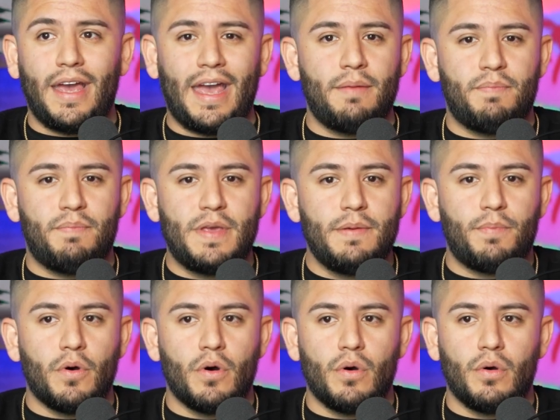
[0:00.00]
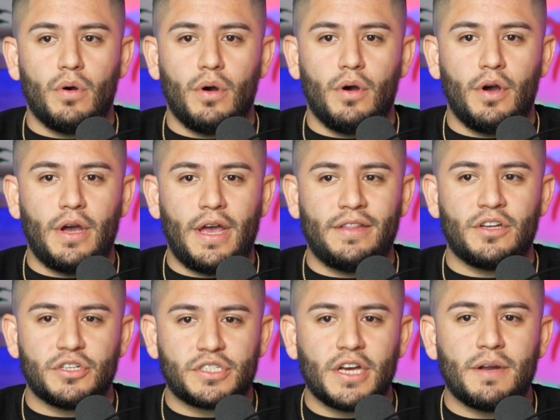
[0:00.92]
And
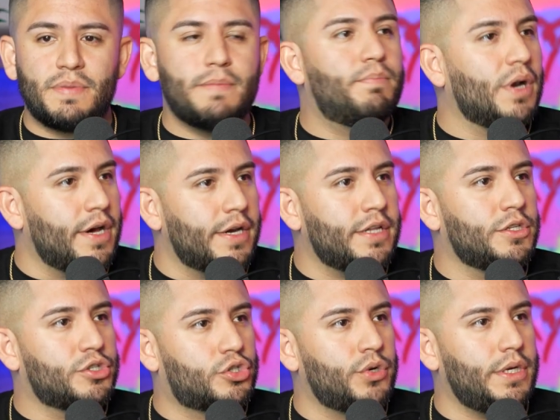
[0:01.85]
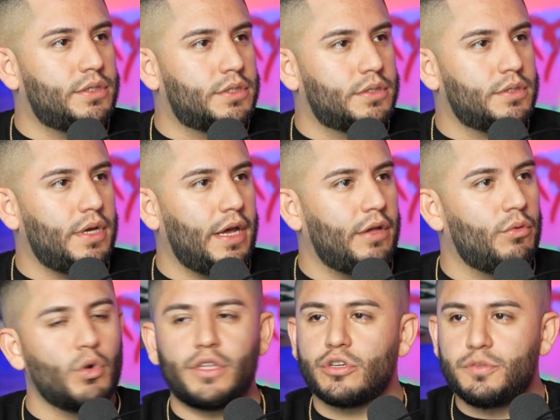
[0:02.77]
there's going to be blood in the streets. And
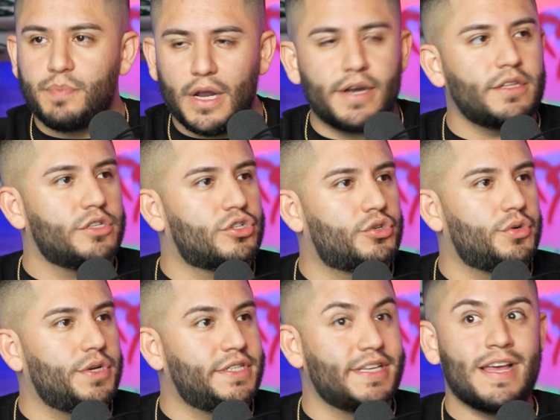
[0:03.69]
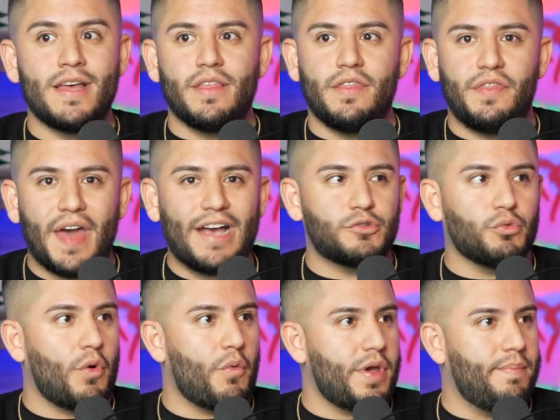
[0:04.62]
when there's blood in the streets, that's
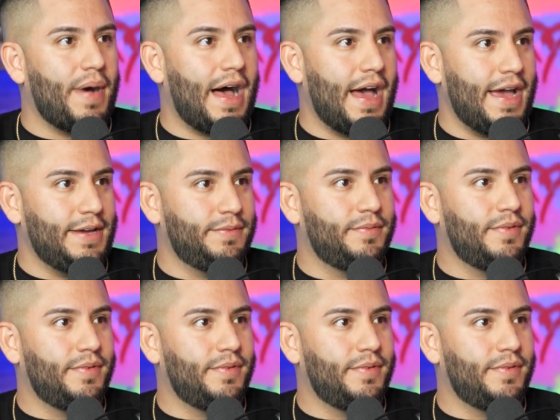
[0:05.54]
when we buy.